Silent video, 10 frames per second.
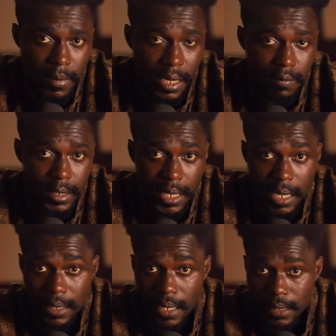
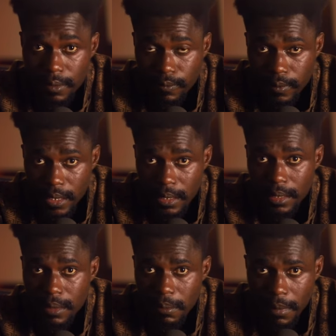advertised as a free
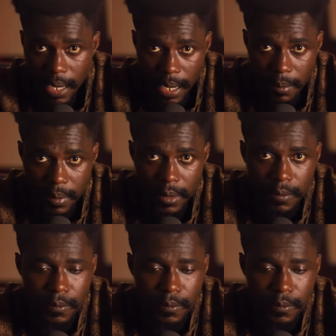app.